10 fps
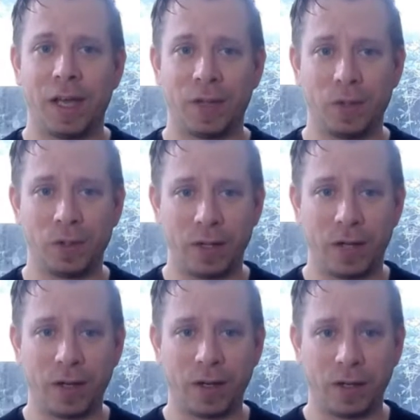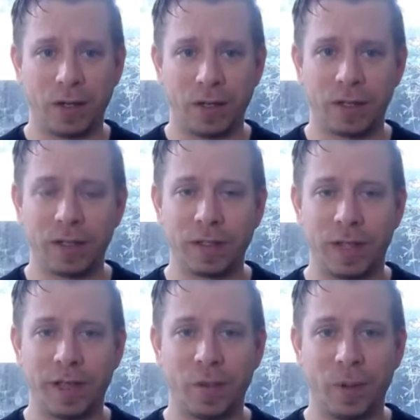you tuck the
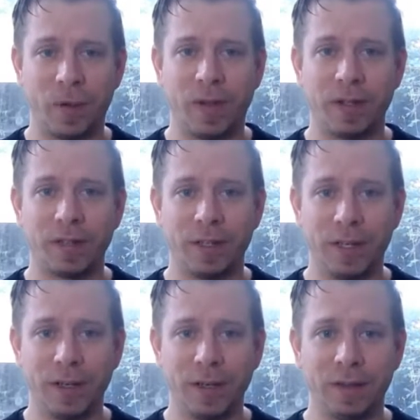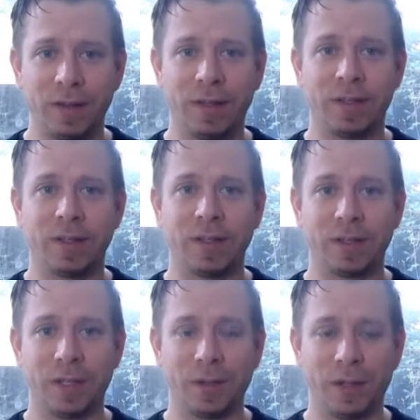tailbone underneath,
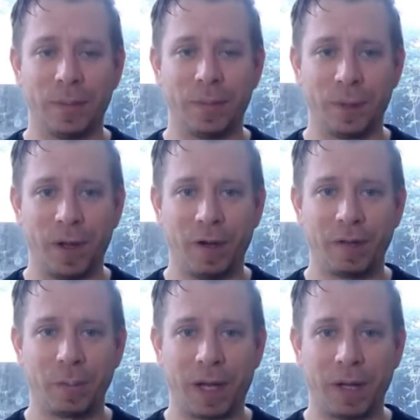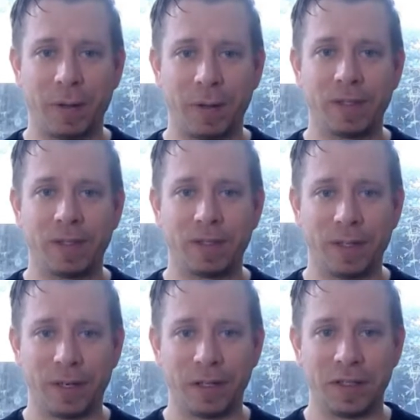tilt the pelvis backwards,
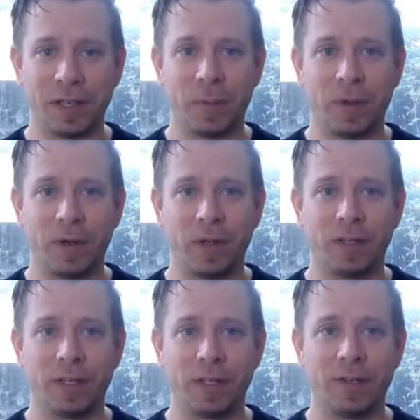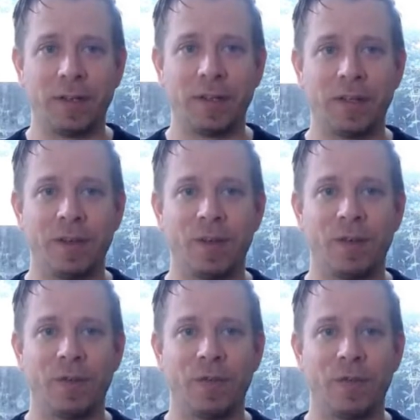tuck the tailbone underneath,
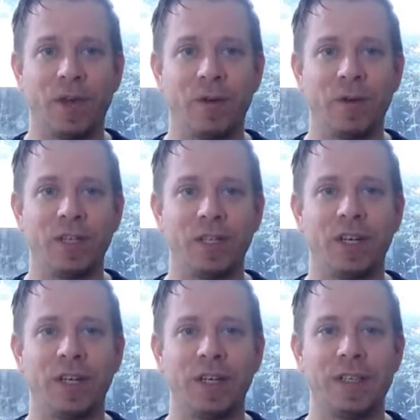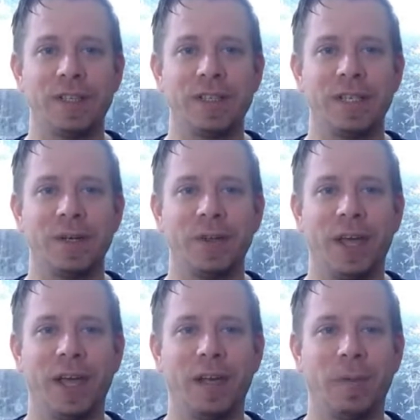very gently tilt the
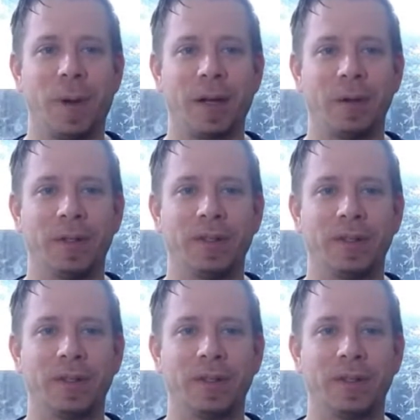head backwards.